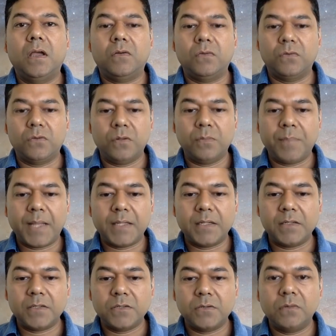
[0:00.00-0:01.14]
control
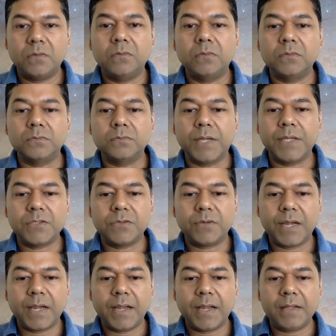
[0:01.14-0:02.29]
panel to raise your
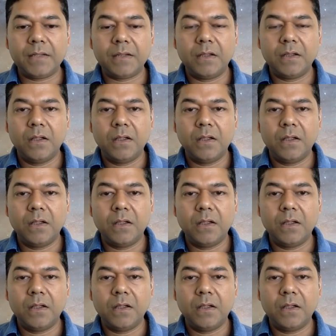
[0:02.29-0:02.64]
hand,